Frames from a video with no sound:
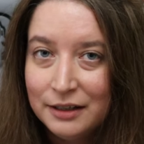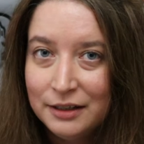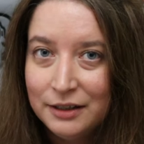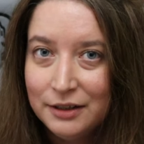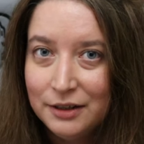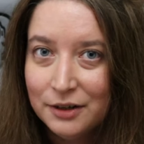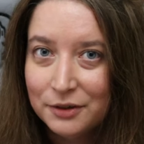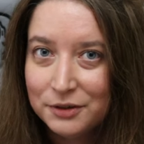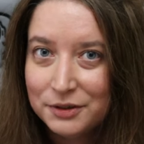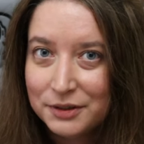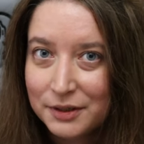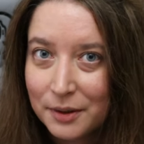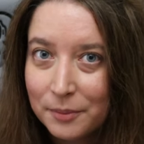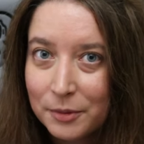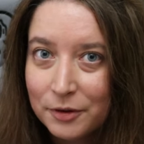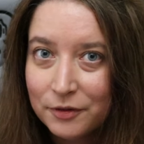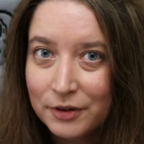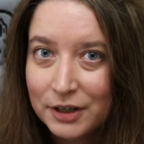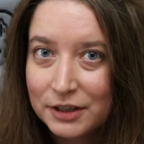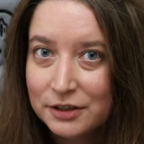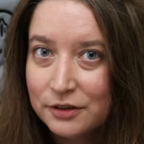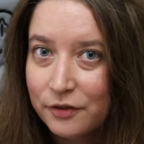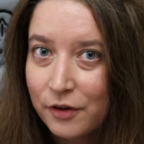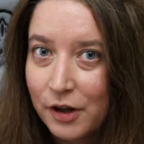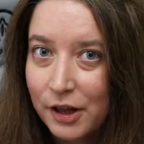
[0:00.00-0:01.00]
you know, some of
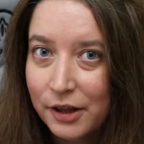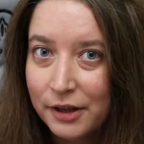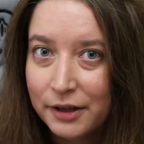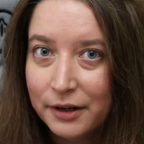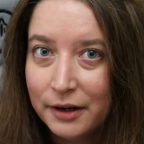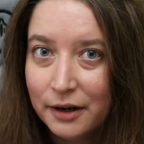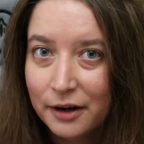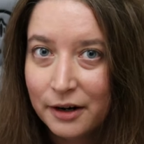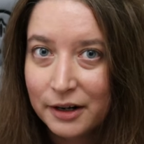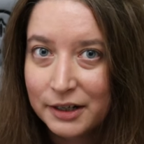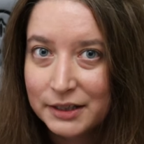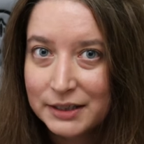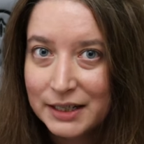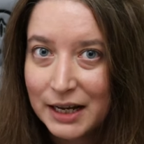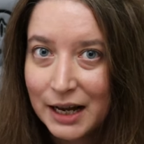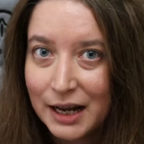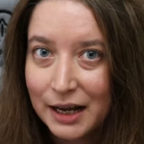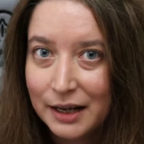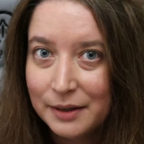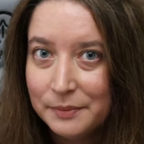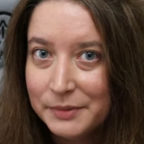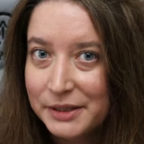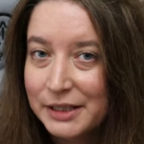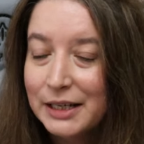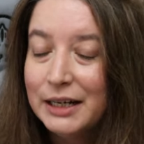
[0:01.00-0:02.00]
us fall in hard
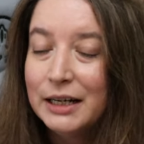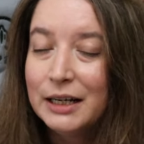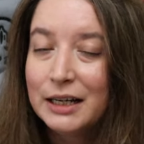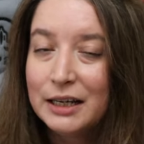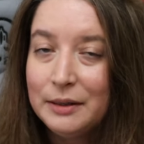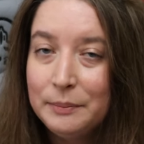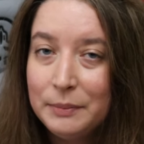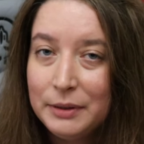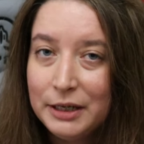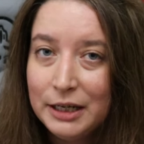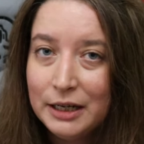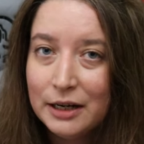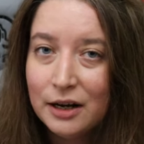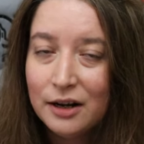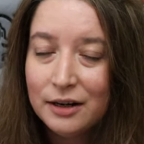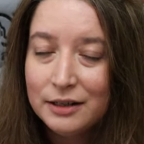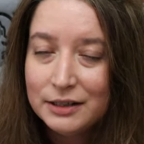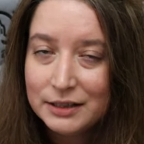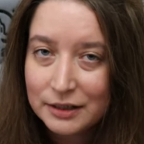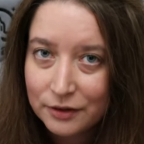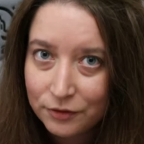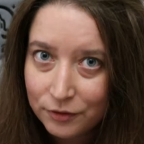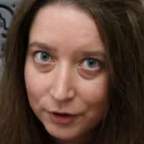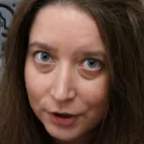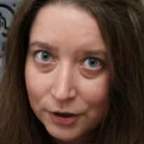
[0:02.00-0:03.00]
times and it can be
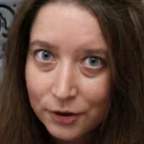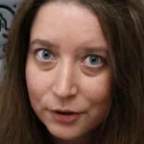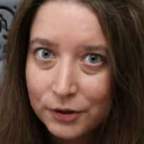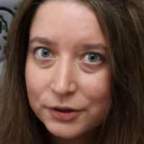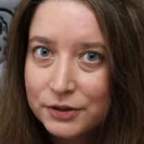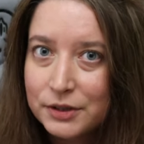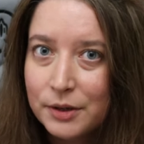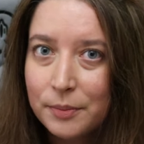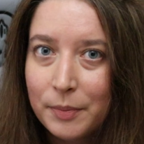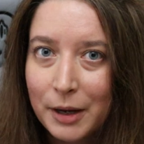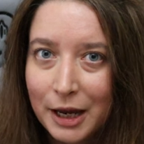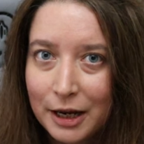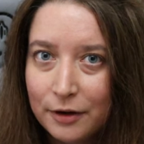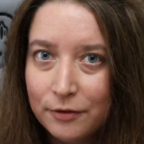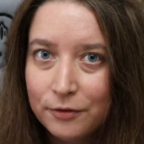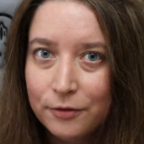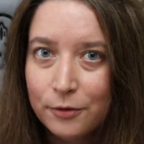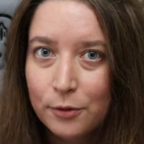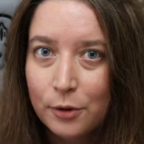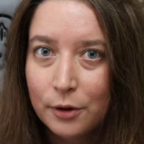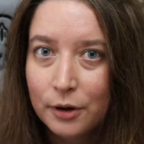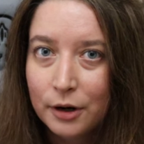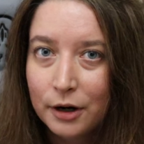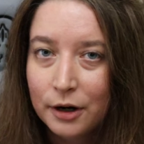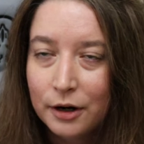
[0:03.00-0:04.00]
difficult to pay
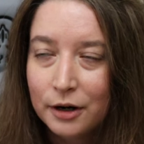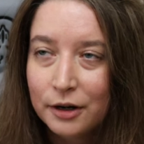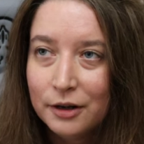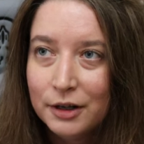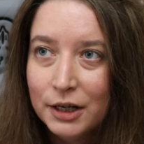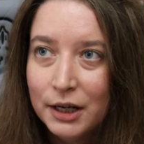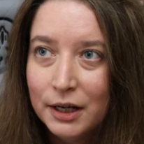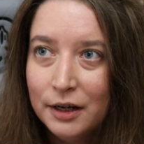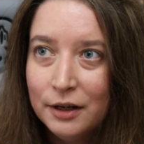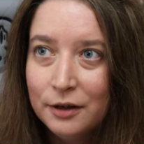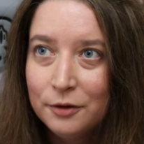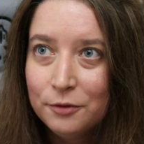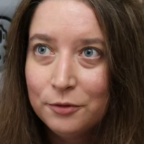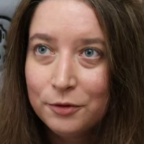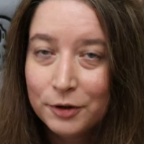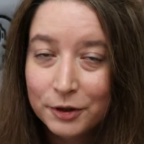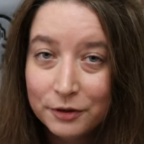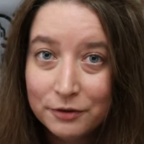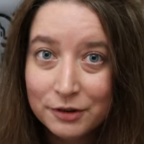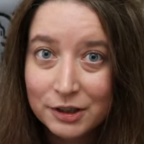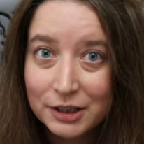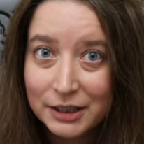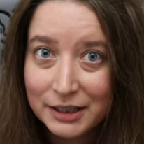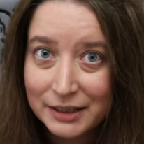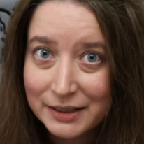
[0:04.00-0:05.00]
for
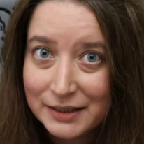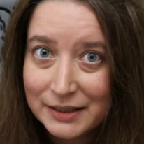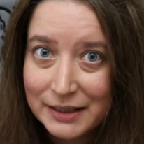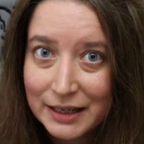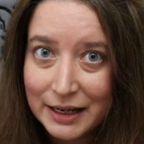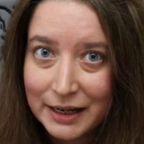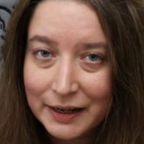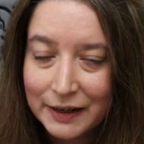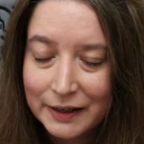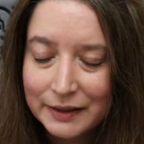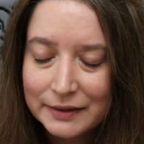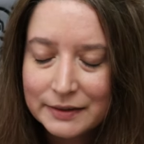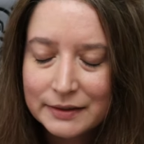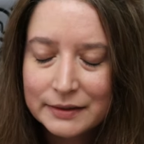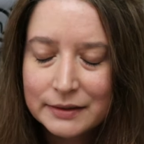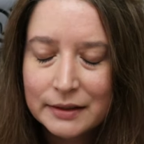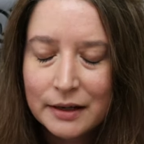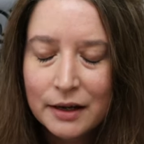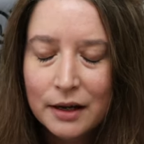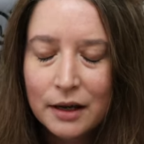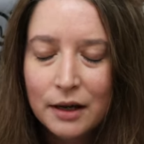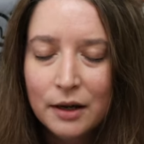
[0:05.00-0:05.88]
frivolous things,